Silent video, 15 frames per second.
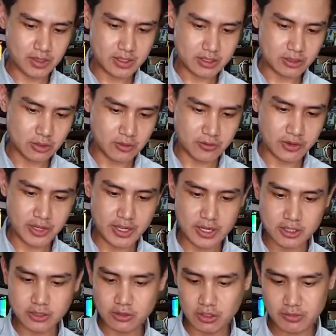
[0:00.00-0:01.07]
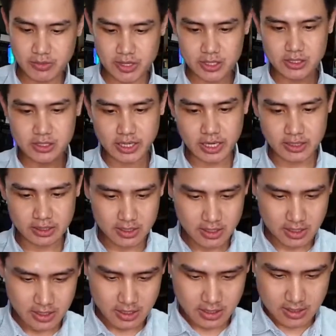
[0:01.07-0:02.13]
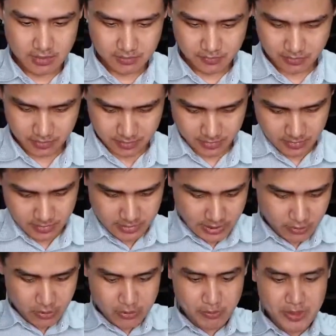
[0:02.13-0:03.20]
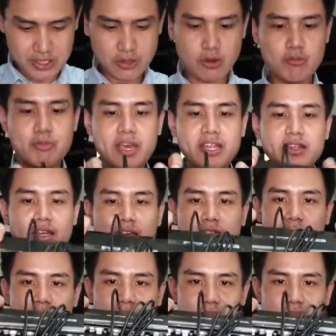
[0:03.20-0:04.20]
So over here, so it means that there would be no bending.